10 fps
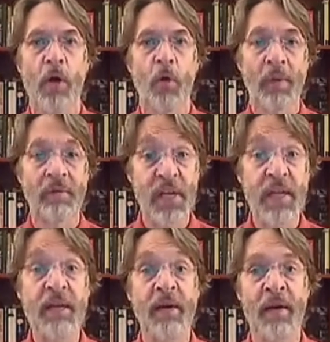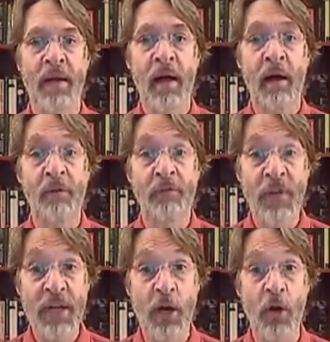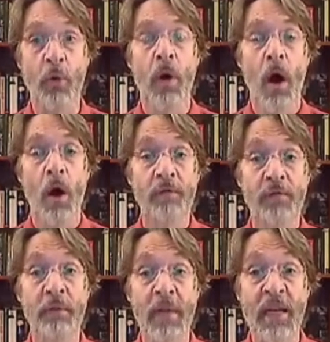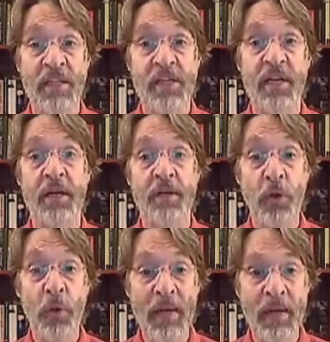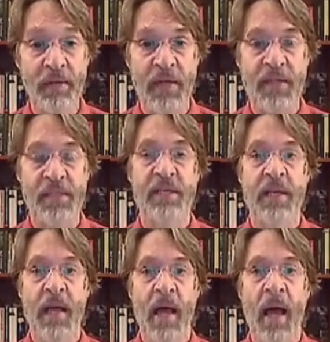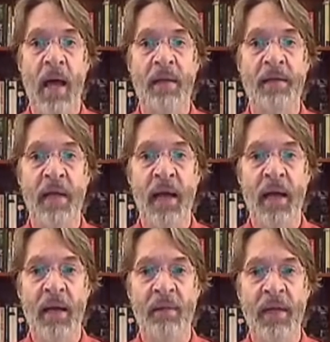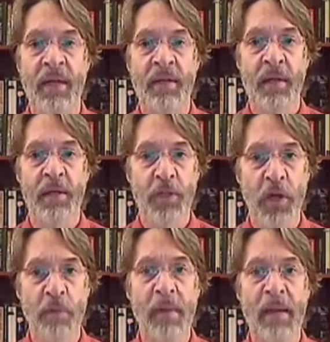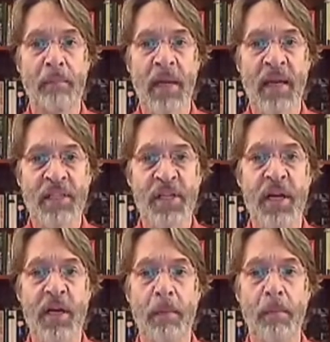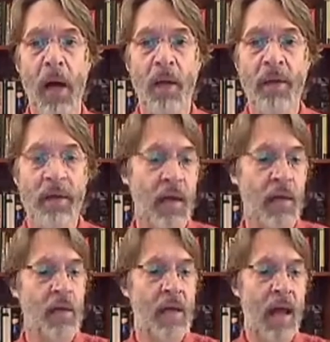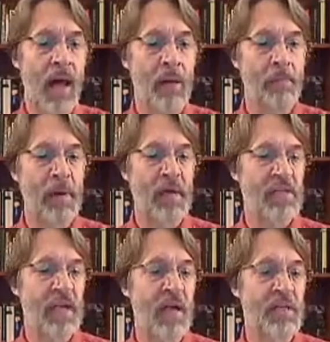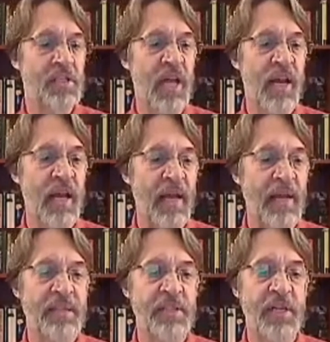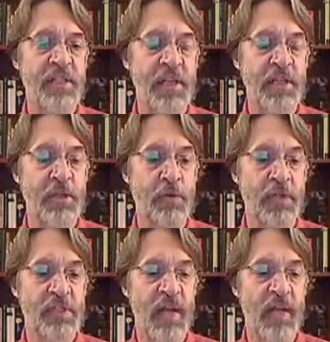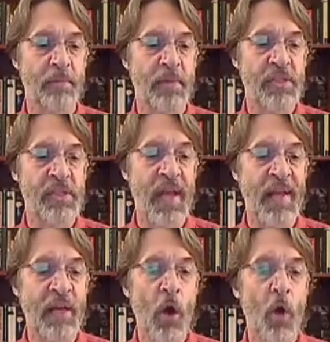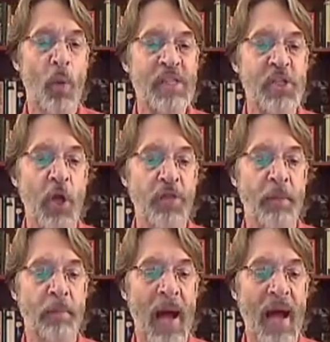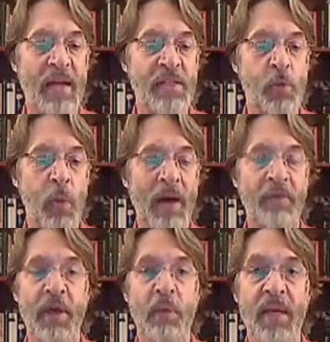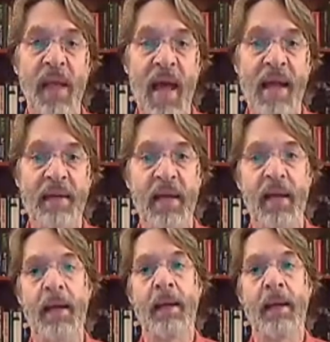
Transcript: We've seen a, a video of the militia doing this. And uh, the Turkmen militia commander, Alpaslan Çelik, has just issued a statement saying, We shot the pilots while they were landing.